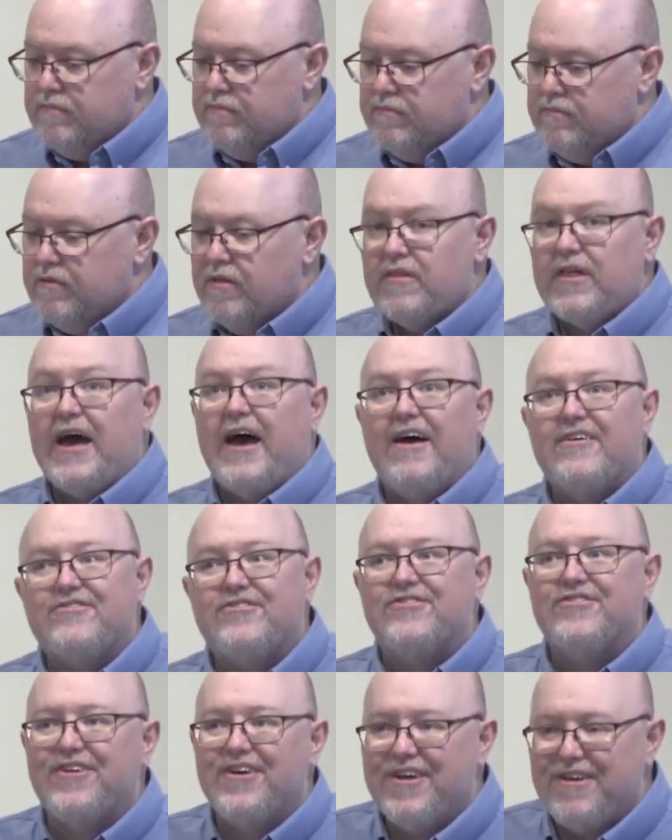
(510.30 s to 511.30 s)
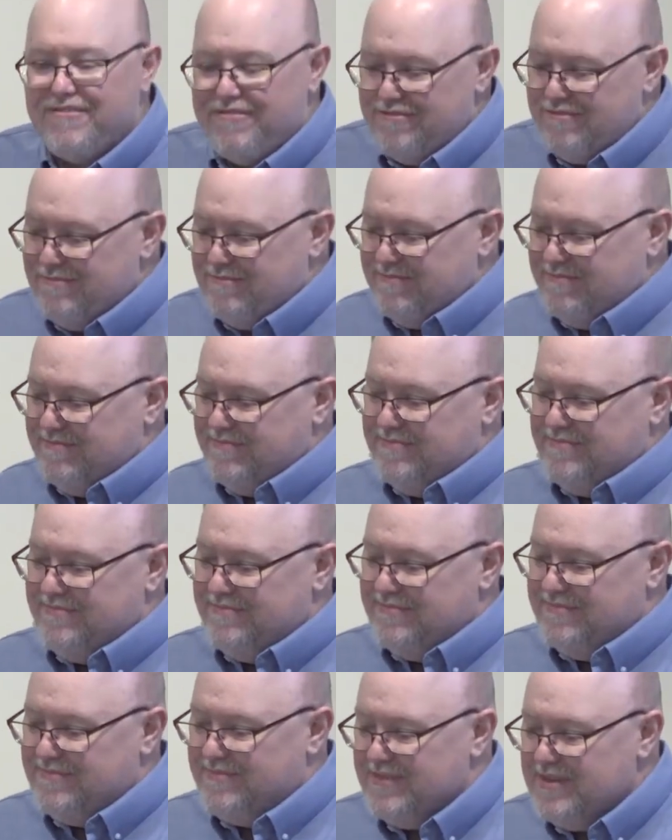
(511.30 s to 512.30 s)
the last slave
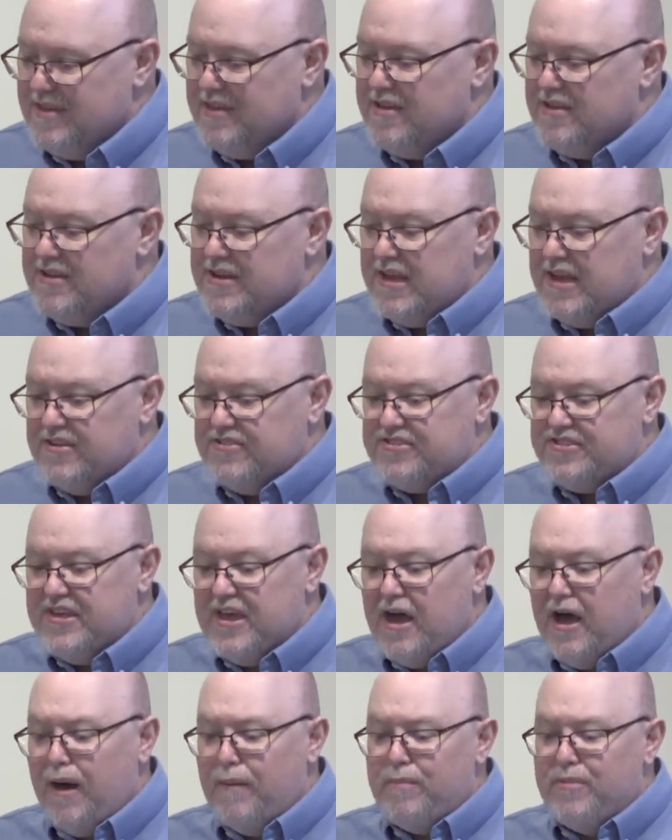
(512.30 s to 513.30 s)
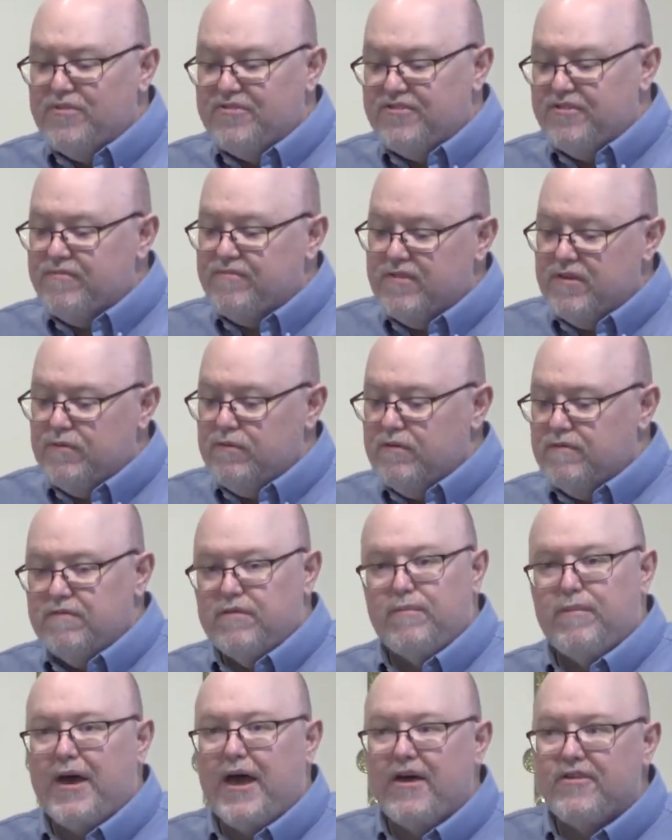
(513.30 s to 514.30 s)
takes the opposite view of the
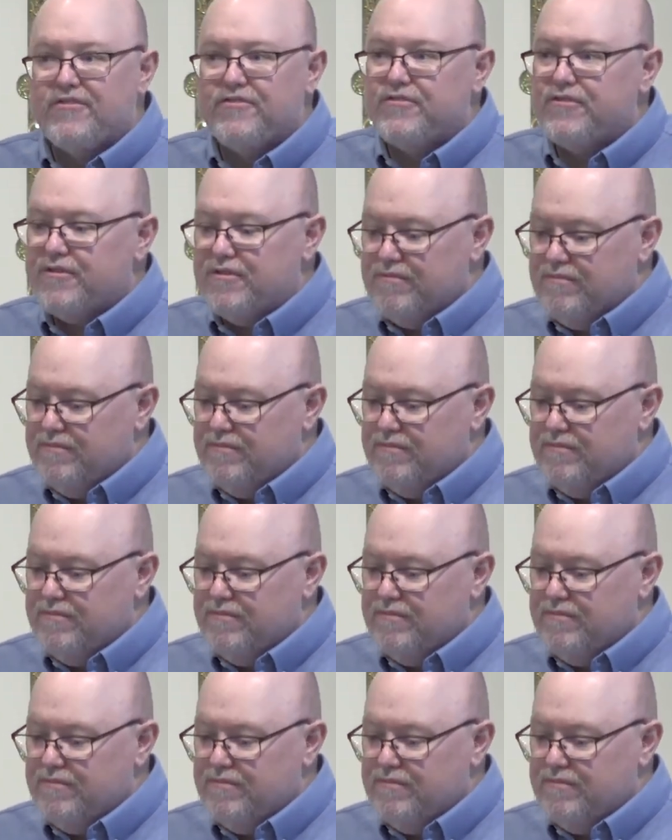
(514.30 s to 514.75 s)
master